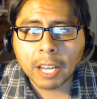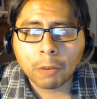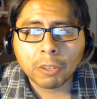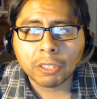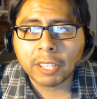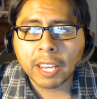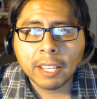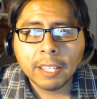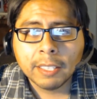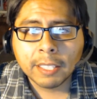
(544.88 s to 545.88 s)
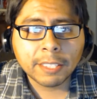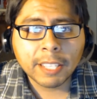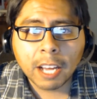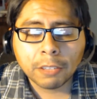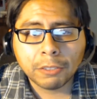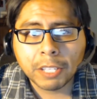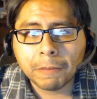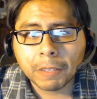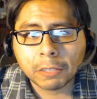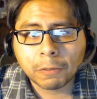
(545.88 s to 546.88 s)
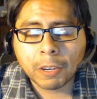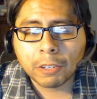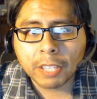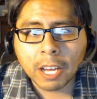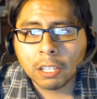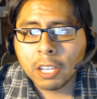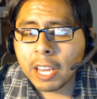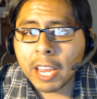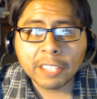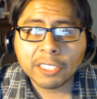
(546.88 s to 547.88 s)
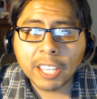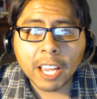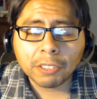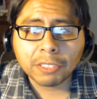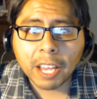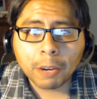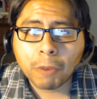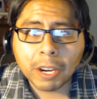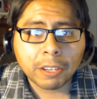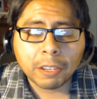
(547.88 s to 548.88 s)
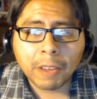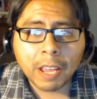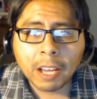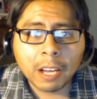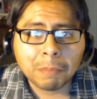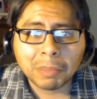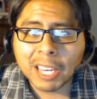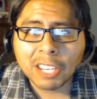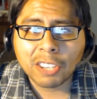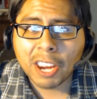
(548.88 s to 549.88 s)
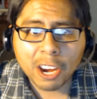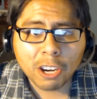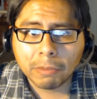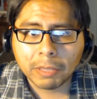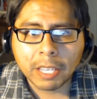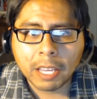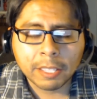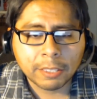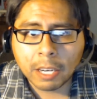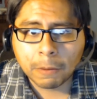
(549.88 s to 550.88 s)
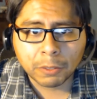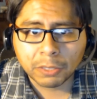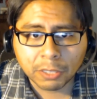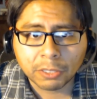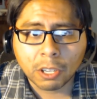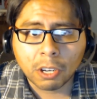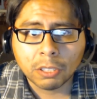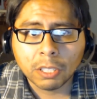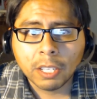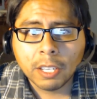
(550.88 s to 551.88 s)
you got to wonder, let's see how their defense fares out. And Seattle's had a record of playing terribly at San Francisco.